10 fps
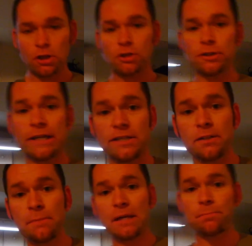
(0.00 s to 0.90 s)
so here's
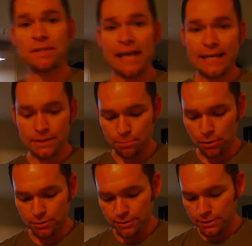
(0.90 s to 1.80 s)
the meat and potatoes
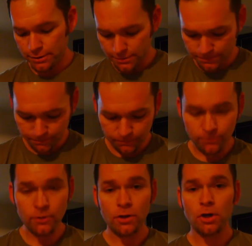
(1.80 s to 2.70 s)
part of this.
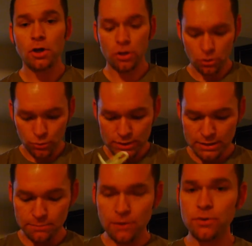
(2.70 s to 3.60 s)
On one
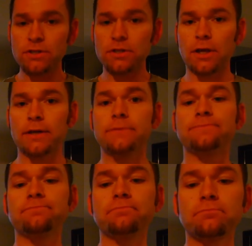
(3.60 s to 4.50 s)
end of my ridge line,
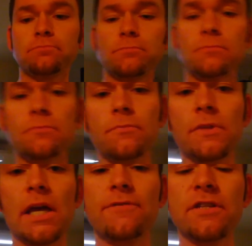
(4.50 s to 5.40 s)

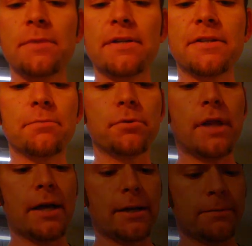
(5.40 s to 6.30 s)
I just made a simple,
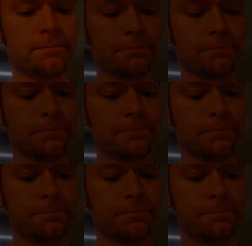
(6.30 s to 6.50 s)
uh,